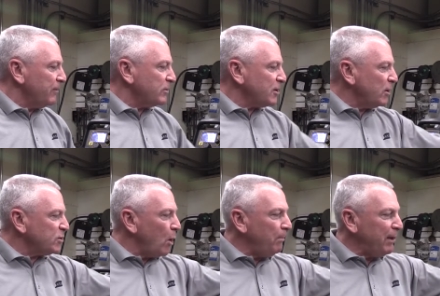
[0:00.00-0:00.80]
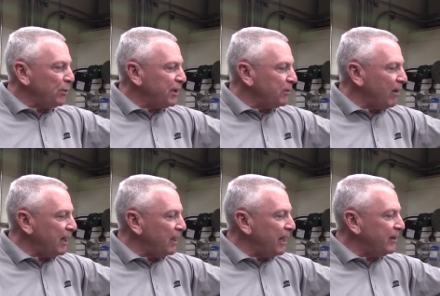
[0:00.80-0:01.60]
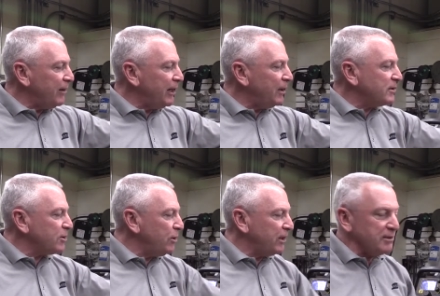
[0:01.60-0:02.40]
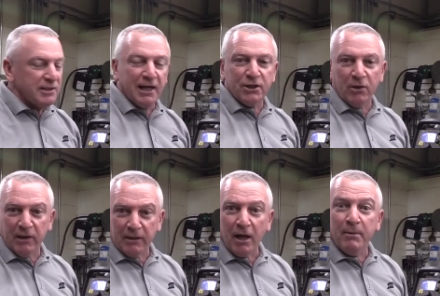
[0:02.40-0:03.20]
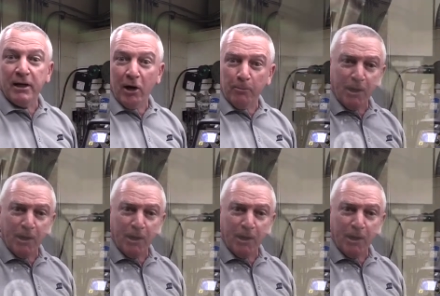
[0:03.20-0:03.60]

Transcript: There's also a built-in regulator here so you can set your incoming air